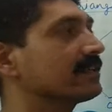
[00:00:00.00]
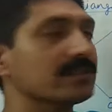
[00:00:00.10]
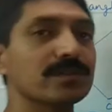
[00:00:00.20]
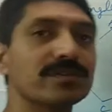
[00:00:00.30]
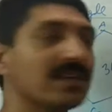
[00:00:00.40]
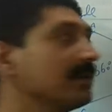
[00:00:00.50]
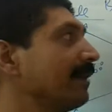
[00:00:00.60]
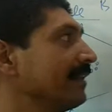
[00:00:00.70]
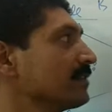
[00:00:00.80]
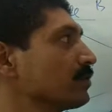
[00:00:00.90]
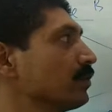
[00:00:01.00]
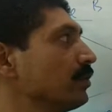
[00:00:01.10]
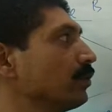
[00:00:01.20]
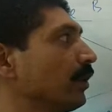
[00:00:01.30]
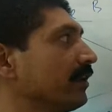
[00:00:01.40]
So 3 minus 2
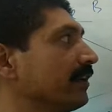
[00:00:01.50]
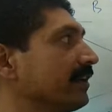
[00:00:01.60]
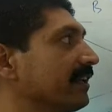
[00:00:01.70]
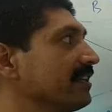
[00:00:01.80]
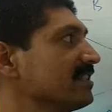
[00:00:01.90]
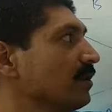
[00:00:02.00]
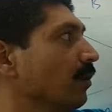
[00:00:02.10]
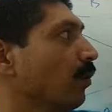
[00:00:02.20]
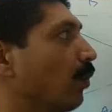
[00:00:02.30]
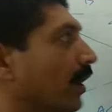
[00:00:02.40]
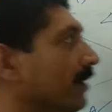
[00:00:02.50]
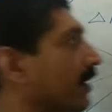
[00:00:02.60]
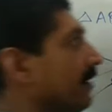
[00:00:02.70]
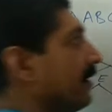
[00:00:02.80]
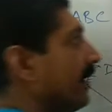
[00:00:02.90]
into 180 is
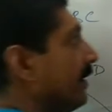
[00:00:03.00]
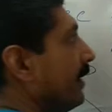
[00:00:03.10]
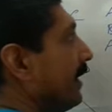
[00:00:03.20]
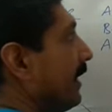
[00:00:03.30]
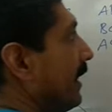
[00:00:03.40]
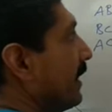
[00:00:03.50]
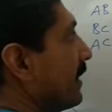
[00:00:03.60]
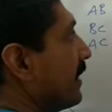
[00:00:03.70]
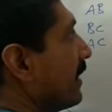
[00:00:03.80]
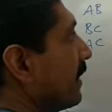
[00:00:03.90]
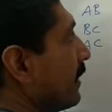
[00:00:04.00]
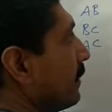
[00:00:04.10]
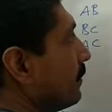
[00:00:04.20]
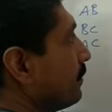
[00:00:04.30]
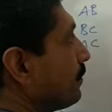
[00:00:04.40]
180
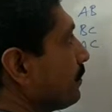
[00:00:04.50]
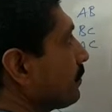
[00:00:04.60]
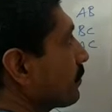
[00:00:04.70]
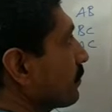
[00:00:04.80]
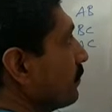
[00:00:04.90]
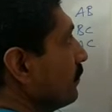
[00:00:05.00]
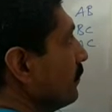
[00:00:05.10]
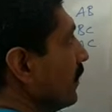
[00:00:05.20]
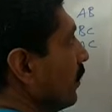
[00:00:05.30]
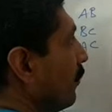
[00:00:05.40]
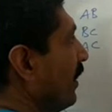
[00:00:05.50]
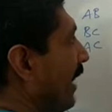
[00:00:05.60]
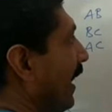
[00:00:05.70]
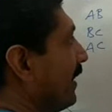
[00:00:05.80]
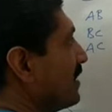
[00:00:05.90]
degree. When
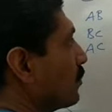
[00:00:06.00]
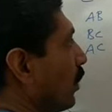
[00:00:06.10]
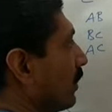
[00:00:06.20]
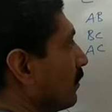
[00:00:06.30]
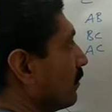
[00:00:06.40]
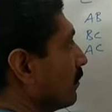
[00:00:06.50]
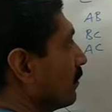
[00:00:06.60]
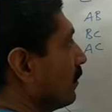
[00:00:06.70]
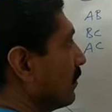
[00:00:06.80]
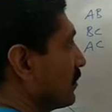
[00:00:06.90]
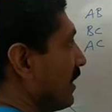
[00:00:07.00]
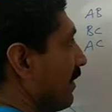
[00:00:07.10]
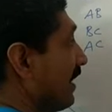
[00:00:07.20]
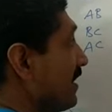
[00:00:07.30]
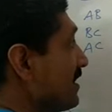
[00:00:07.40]
n is 1,
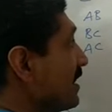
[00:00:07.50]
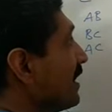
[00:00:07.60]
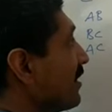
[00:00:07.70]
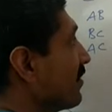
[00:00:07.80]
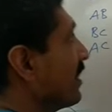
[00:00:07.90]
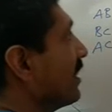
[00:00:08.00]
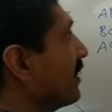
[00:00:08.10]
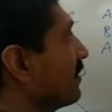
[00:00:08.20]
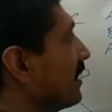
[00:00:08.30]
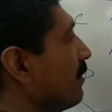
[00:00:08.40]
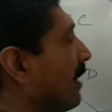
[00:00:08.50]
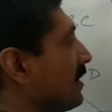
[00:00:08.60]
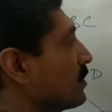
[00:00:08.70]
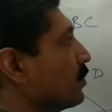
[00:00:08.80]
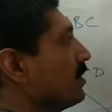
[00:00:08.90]
n is 3. 3
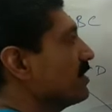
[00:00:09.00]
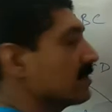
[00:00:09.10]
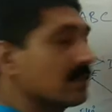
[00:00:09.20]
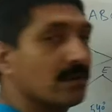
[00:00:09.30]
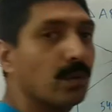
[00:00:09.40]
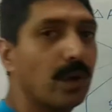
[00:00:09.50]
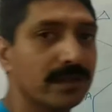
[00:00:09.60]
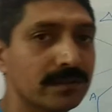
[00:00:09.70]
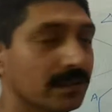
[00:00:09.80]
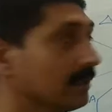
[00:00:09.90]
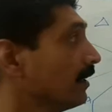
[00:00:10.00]
minus 2 is 1.